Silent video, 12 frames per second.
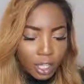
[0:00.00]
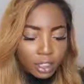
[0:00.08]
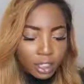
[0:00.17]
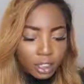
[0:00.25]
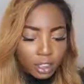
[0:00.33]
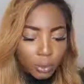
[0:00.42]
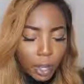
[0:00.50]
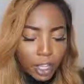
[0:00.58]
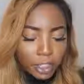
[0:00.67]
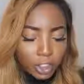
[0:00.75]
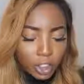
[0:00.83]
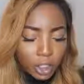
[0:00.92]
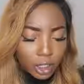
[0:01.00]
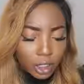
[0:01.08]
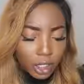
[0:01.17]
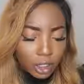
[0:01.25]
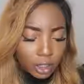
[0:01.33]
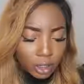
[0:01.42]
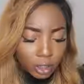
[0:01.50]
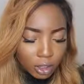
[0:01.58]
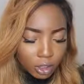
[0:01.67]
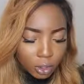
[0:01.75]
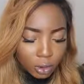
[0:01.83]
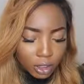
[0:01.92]
you see, this is why it's a good thing to
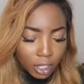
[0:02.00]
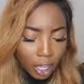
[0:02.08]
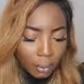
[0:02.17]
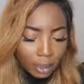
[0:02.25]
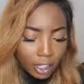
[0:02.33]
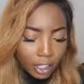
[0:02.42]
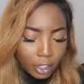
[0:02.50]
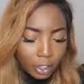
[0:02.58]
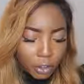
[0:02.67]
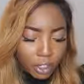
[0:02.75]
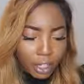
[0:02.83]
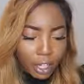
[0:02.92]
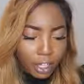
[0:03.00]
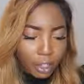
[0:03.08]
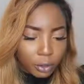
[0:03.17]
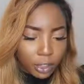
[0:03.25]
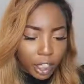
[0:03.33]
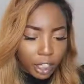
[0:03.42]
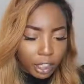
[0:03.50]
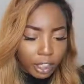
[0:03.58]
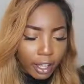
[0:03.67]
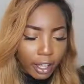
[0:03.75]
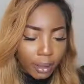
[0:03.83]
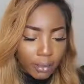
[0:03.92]
use this app, because I didn't know that the Echo Dot
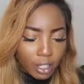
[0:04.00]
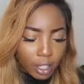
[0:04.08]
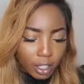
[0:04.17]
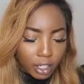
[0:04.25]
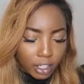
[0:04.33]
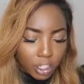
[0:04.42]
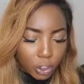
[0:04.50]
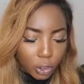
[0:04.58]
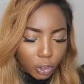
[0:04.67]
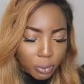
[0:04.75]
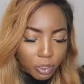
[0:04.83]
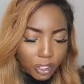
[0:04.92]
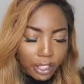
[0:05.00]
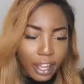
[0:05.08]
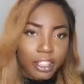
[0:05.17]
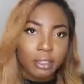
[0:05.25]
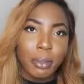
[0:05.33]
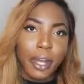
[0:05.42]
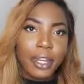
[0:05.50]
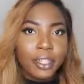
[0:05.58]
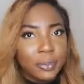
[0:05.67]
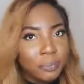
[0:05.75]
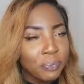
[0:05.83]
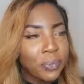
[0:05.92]
on Amazon gets you 3% cash
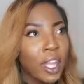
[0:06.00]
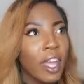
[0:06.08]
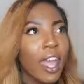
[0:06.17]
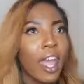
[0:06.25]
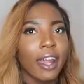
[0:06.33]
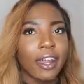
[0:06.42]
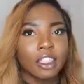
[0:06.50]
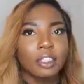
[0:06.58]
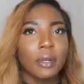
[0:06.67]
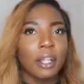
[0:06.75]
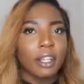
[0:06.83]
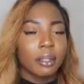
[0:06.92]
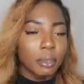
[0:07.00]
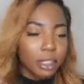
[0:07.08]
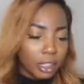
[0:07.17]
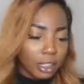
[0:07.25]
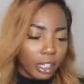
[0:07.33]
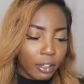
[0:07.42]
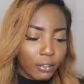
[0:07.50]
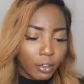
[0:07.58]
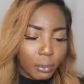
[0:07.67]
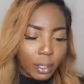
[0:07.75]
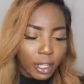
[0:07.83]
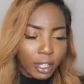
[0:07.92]
back, and I just bought an Amazon Dot
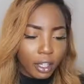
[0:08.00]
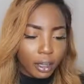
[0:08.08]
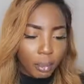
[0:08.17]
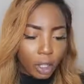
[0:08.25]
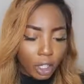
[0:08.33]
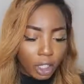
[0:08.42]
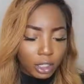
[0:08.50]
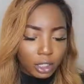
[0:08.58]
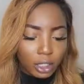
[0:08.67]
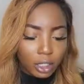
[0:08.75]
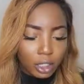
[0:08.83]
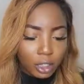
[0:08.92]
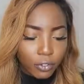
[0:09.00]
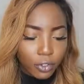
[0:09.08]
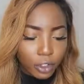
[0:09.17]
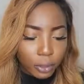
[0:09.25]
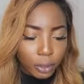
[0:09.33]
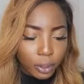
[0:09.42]
for my aunt for her